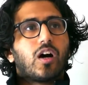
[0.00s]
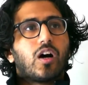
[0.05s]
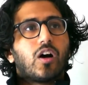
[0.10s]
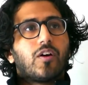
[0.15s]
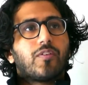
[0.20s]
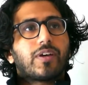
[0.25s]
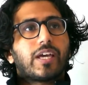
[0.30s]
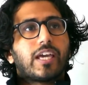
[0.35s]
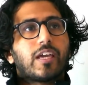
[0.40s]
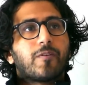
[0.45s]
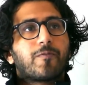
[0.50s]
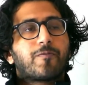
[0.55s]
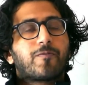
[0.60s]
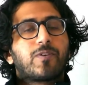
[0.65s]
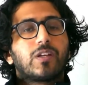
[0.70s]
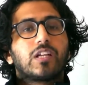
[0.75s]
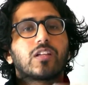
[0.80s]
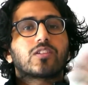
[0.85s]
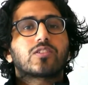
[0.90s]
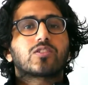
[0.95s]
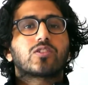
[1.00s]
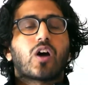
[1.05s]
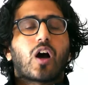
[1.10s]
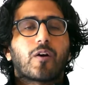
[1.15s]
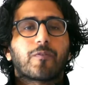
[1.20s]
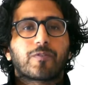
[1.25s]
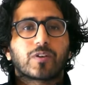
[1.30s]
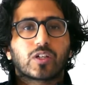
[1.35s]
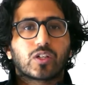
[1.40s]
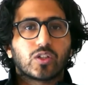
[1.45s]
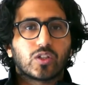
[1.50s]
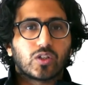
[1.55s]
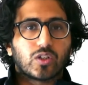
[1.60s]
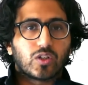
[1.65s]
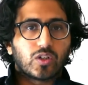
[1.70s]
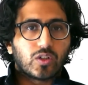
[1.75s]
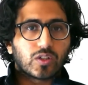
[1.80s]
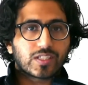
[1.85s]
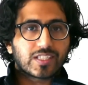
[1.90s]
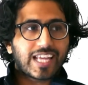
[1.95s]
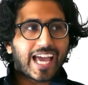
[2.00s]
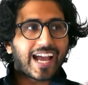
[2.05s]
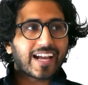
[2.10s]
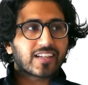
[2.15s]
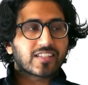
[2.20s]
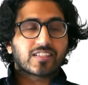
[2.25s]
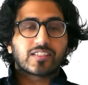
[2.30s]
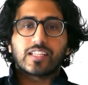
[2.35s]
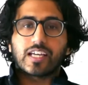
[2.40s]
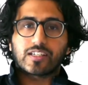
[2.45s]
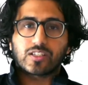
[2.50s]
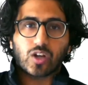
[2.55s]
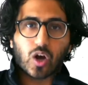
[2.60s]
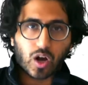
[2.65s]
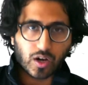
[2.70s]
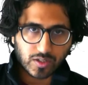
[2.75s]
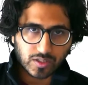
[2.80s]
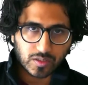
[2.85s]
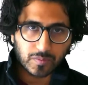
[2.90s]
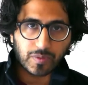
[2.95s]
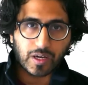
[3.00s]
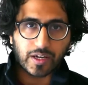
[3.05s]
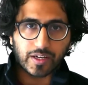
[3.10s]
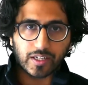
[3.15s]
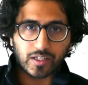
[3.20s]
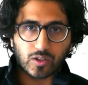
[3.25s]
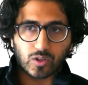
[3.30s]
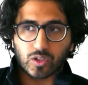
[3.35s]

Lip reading: of a philosophical text that talks about it,